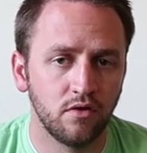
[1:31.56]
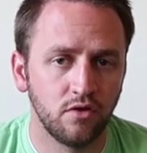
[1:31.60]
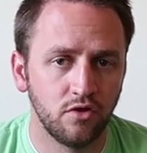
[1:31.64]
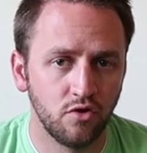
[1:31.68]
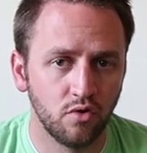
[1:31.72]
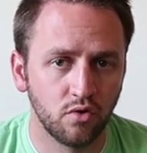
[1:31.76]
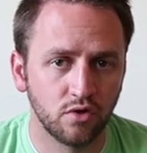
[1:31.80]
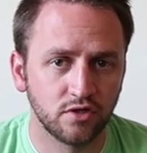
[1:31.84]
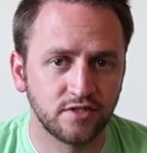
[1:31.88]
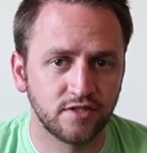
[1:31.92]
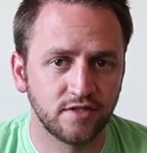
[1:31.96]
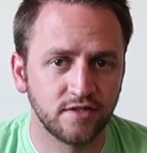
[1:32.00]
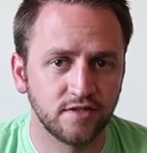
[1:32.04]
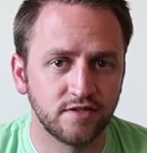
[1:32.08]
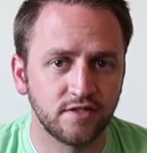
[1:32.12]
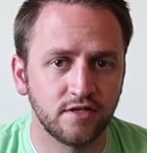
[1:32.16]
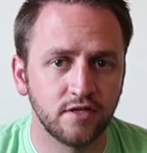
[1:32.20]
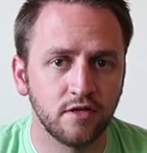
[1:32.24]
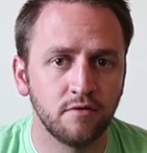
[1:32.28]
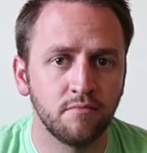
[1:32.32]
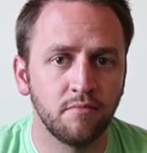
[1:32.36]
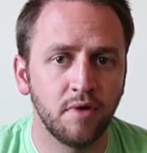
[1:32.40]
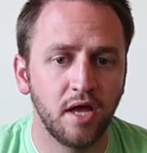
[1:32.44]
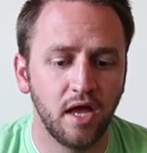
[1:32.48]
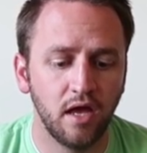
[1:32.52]
your
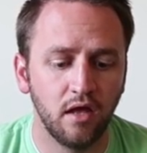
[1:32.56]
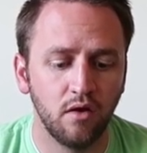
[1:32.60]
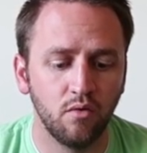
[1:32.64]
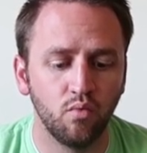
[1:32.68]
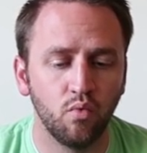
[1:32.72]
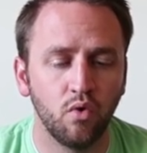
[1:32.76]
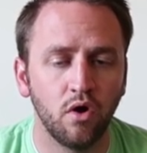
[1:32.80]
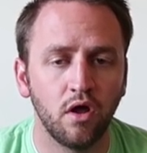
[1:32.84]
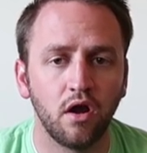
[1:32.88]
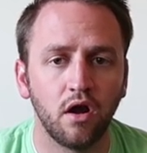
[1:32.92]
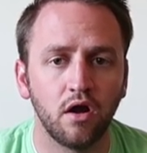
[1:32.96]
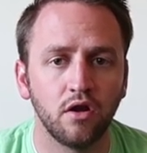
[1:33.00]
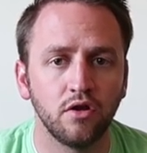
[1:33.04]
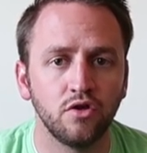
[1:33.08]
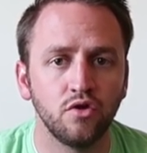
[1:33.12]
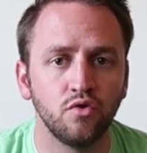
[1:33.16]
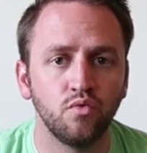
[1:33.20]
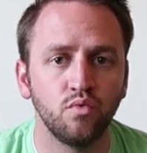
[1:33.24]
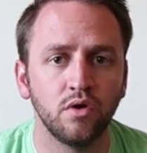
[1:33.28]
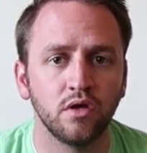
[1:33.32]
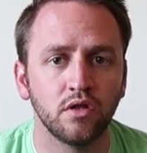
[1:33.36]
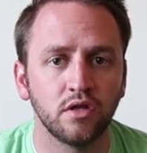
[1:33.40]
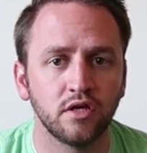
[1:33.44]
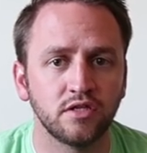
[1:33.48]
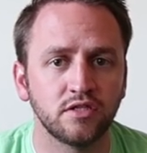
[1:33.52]
system and what are you
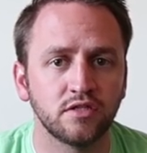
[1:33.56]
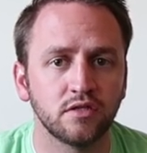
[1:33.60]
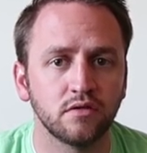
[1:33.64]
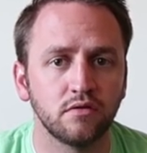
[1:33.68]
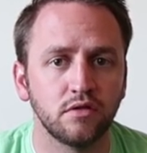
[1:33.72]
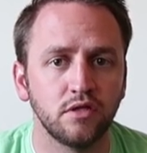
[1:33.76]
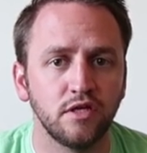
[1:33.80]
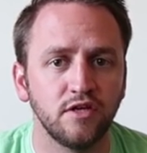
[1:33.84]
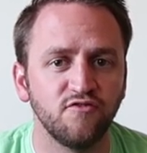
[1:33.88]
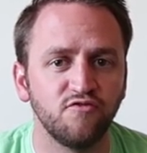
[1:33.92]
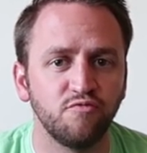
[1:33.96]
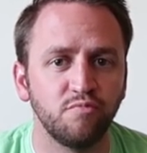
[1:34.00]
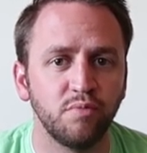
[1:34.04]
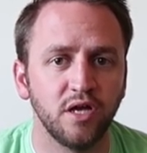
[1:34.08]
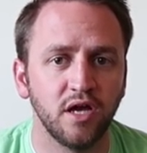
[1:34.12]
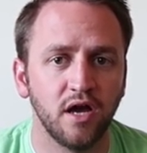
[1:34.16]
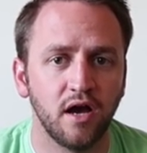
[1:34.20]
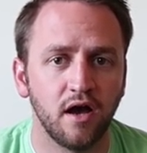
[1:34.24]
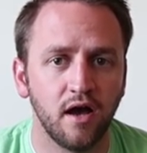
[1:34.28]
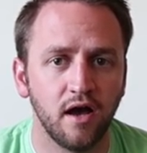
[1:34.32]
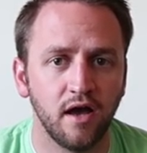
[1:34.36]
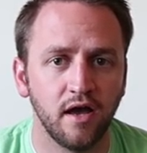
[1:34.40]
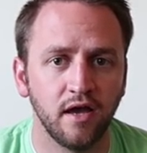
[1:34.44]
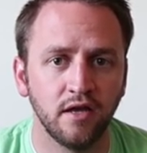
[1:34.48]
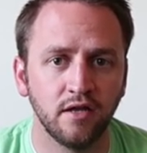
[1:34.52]
willing to leave
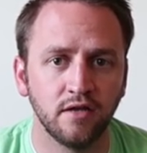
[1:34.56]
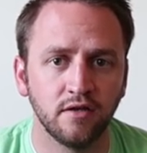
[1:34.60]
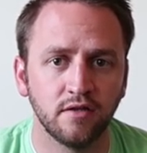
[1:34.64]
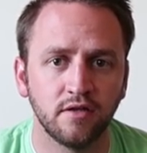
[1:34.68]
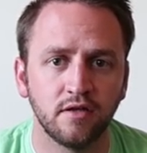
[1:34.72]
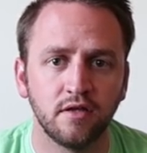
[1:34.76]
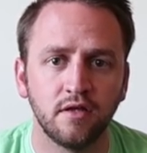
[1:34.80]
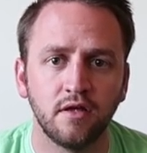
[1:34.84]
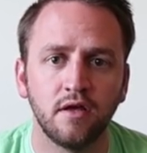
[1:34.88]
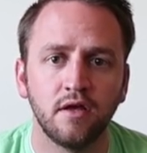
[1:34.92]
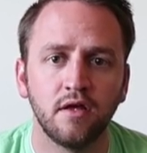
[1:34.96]
behind.